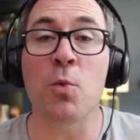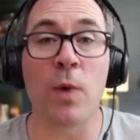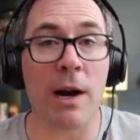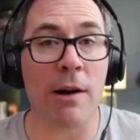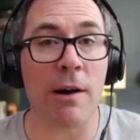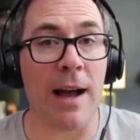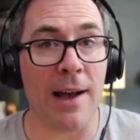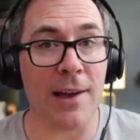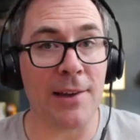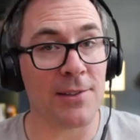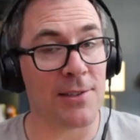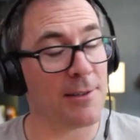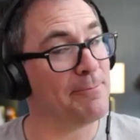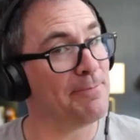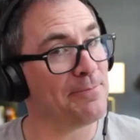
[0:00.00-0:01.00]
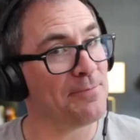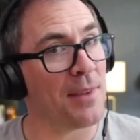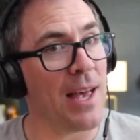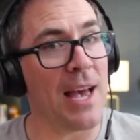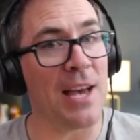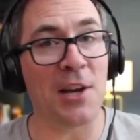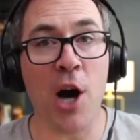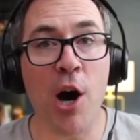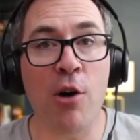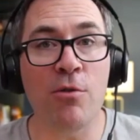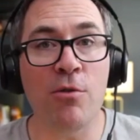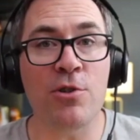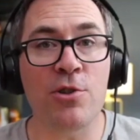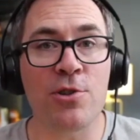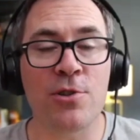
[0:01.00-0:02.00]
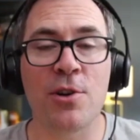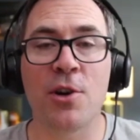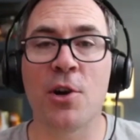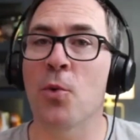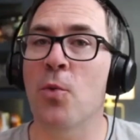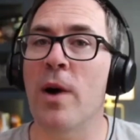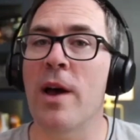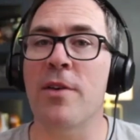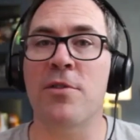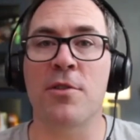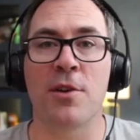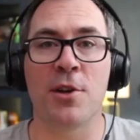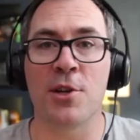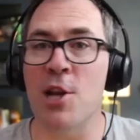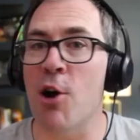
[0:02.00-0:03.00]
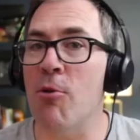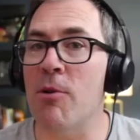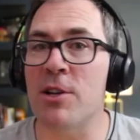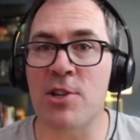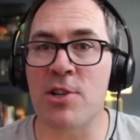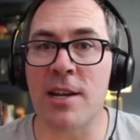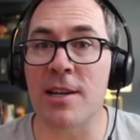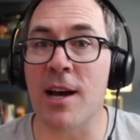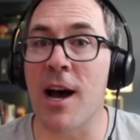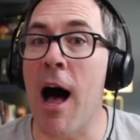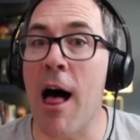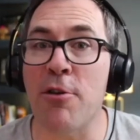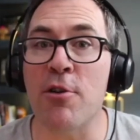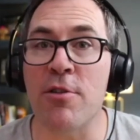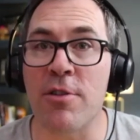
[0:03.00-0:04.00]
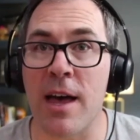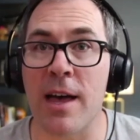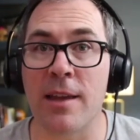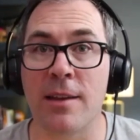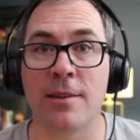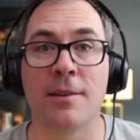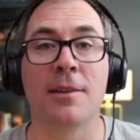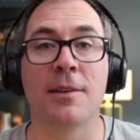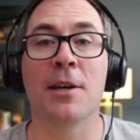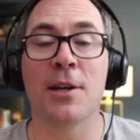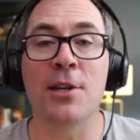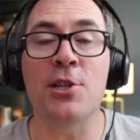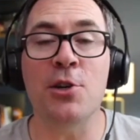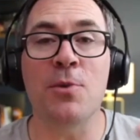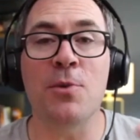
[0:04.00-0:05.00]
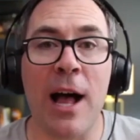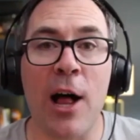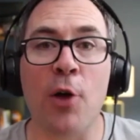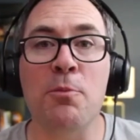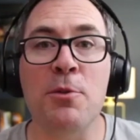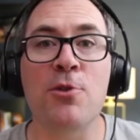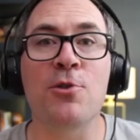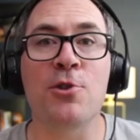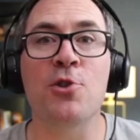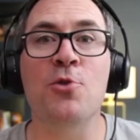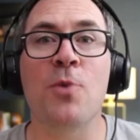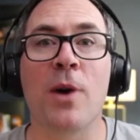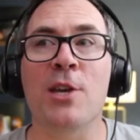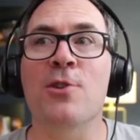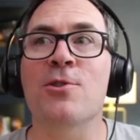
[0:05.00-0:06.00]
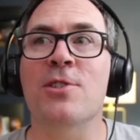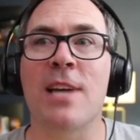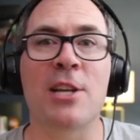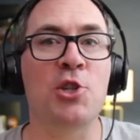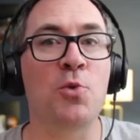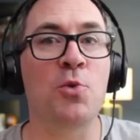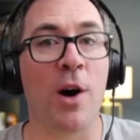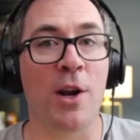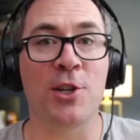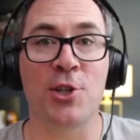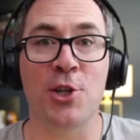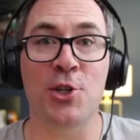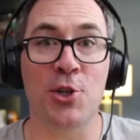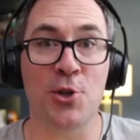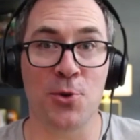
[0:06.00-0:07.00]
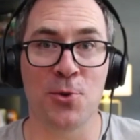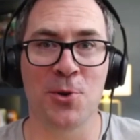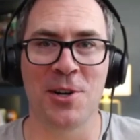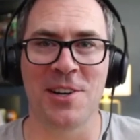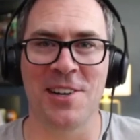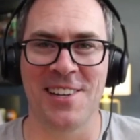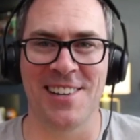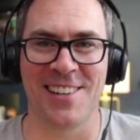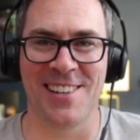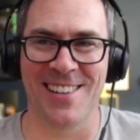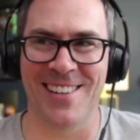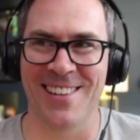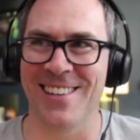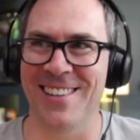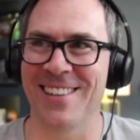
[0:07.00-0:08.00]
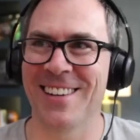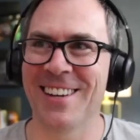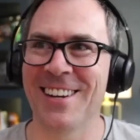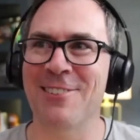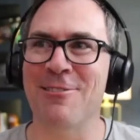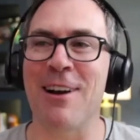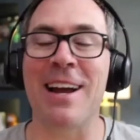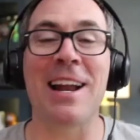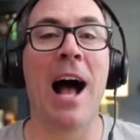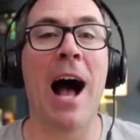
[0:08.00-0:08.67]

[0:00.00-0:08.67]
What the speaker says: Whereas a coach with no agenda other than to help you do what you said you wanted to do, right? I'm